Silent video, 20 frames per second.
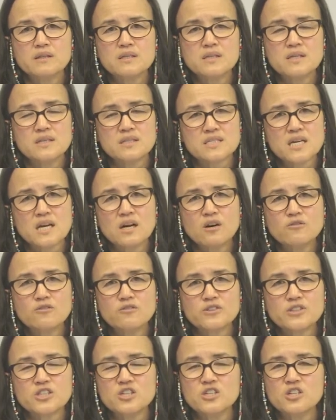it's
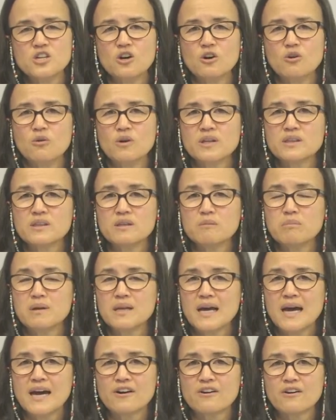helpful to know what the
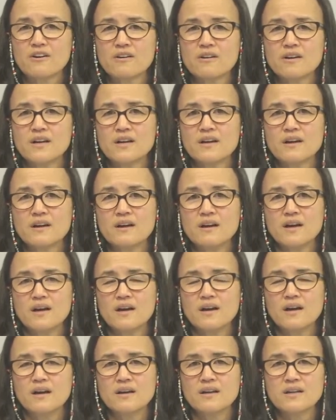bladder
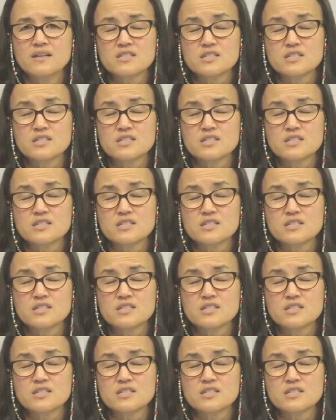is